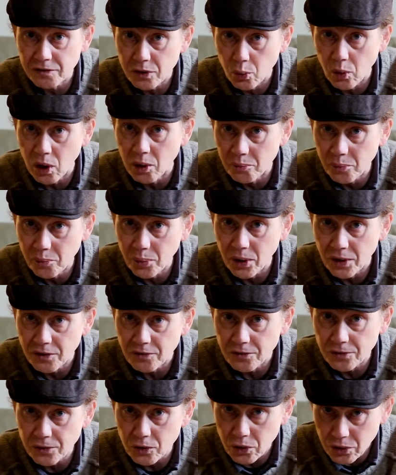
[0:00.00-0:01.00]
the
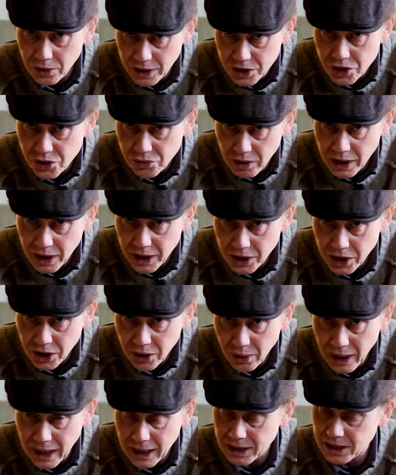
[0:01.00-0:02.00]
1.4 is
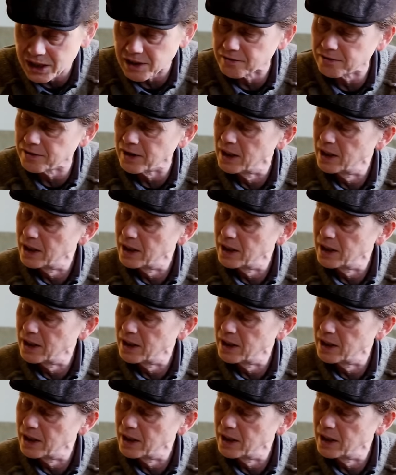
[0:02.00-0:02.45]
radioactive.